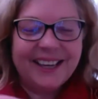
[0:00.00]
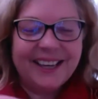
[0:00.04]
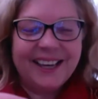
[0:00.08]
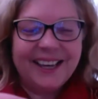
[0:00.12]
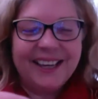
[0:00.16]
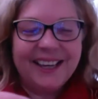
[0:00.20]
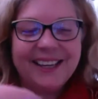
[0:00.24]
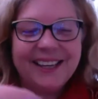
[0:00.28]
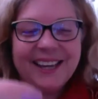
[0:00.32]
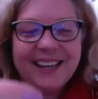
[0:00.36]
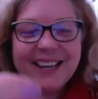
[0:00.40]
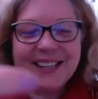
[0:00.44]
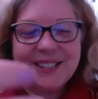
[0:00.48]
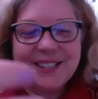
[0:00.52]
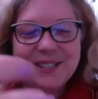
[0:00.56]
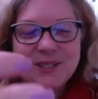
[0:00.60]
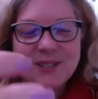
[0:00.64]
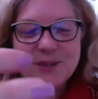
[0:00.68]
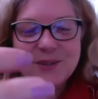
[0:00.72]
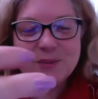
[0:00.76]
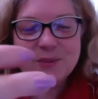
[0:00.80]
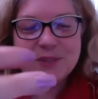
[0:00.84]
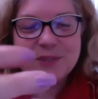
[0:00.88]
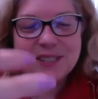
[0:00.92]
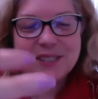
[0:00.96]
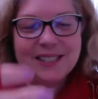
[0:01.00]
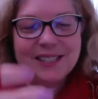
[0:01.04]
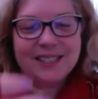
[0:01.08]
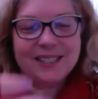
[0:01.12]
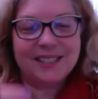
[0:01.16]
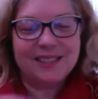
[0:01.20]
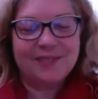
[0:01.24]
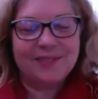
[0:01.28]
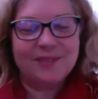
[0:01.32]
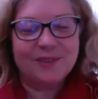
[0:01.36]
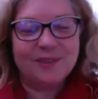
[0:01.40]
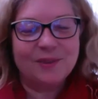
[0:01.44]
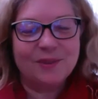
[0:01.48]
And as you
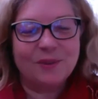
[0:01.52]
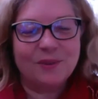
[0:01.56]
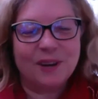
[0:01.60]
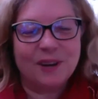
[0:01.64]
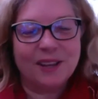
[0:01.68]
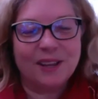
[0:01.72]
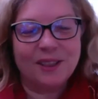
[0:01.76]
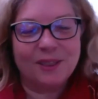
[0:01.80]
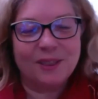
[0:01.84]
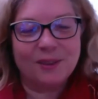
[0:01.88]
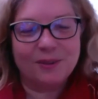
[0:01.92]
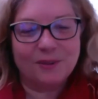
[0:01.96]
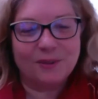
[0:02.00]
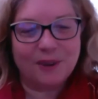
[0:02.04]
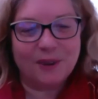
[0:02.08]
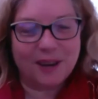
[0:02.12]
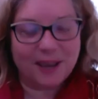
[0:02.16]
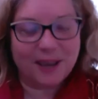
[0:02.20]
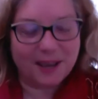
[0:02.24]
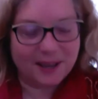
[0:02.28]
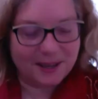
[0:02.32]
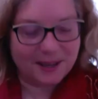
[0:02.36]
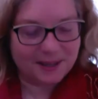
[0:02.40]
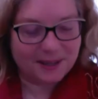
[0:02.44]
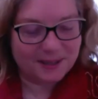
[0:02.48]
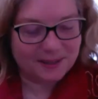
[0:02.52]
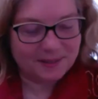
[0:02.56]
receive the red thread